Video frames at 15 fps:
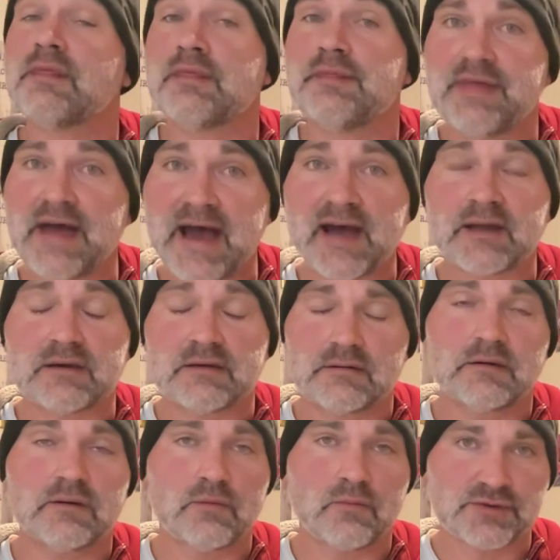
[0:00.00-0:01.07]
That
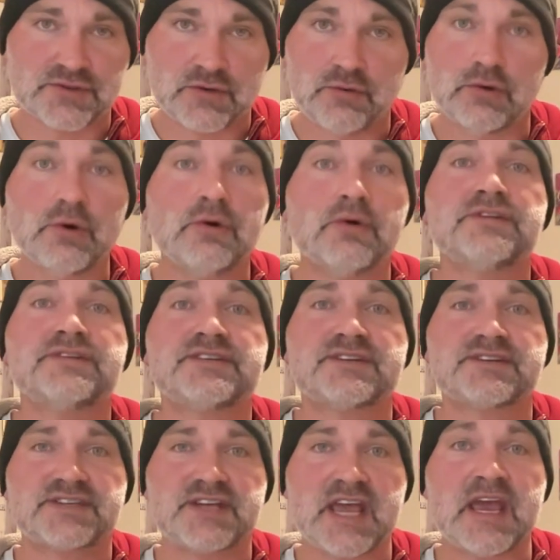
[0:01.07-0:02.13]
was cool to
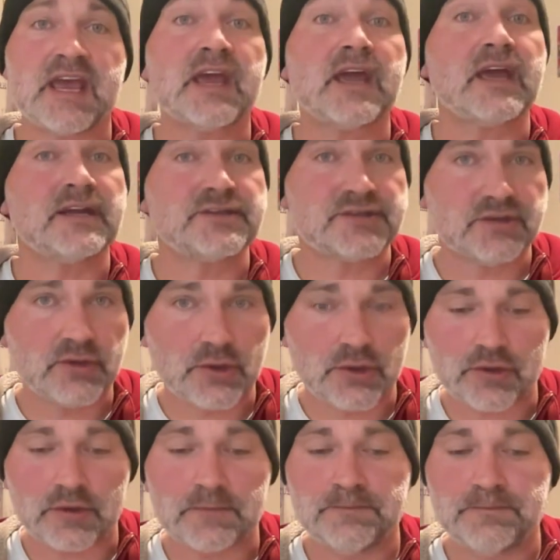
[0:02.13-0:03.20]
see and to
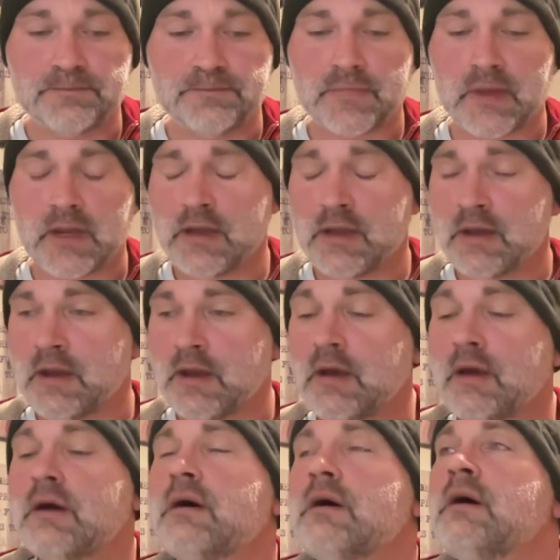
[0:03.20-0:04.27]
learn.
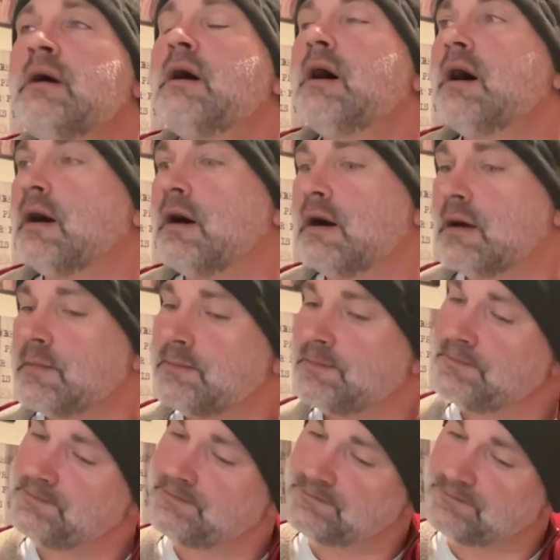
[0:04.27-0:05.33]

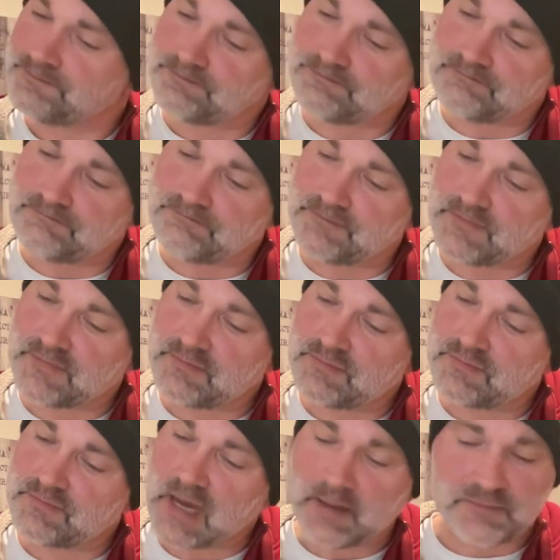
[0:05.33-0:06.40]
Um,
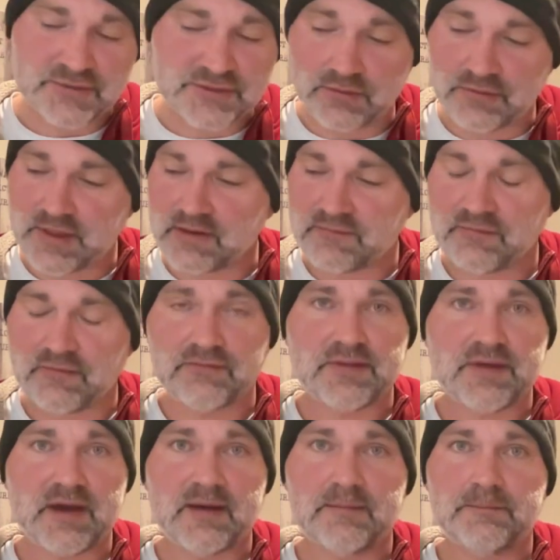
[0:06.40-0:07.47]
I'm so thankful for
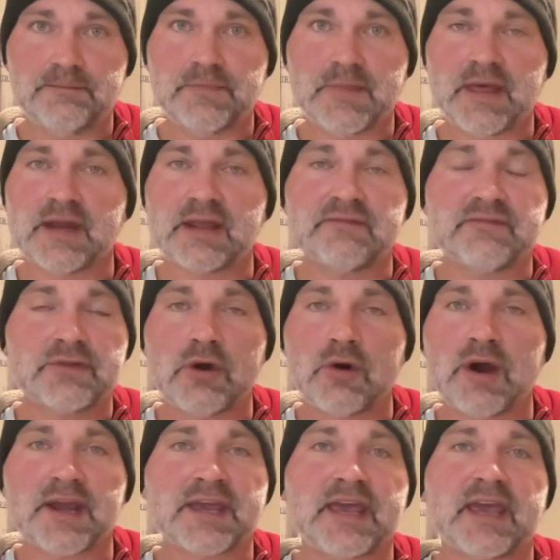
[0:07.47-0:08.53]
that. And even
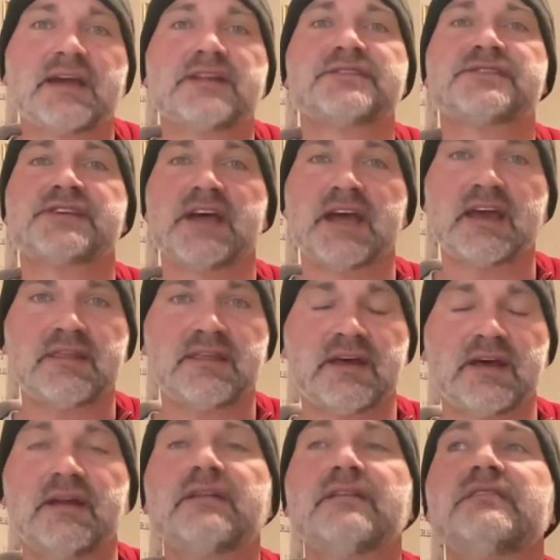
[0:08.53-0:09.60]
though I can't say
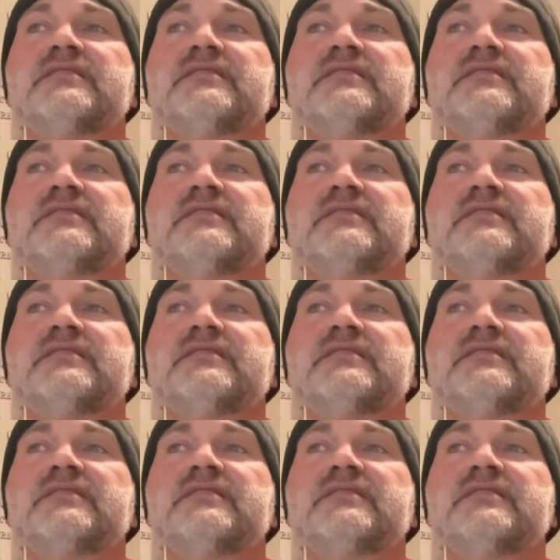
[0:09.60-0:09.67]
that,